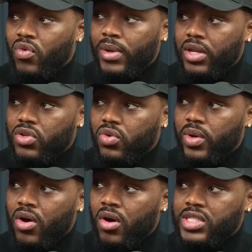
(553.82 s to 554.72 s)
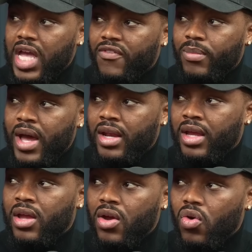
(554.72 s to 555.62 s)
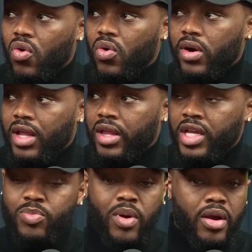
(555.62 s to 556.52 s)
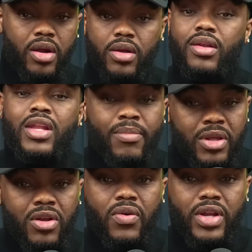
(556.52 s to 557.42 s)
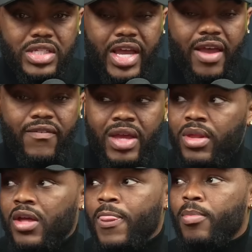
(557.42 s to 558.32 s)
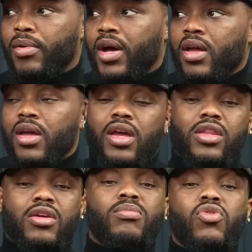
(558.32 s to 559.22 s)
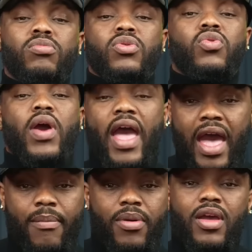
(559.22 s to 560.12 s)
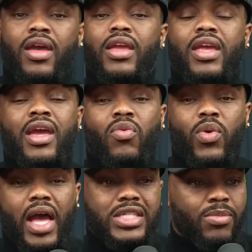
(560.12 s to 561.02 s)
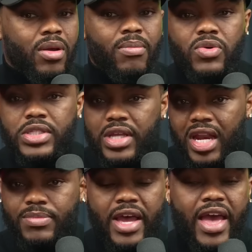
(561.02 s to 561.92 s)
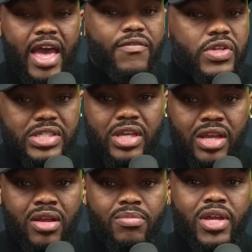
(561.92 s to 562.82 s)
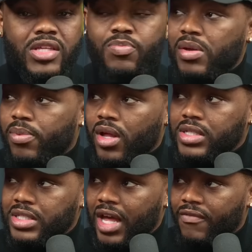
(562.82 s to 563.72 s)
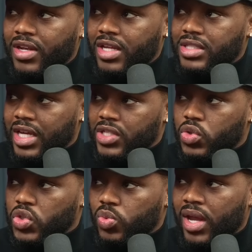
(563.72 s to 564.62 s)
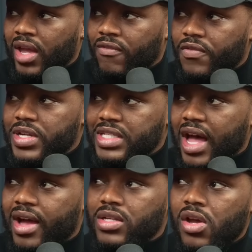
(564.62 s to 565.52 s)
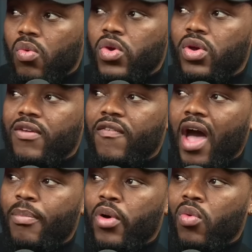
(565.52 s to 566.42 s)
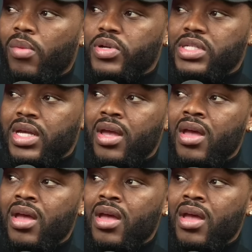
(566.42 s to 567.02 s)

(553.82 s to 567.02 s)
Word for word: want me to do it on Cipher Mining or CleanSpark, let me know in the chat, family. But hit the Moo Moo app. And again, we got some of the most signups I've ever seen because people are loving this interest rate in free stocks where you get 5.1%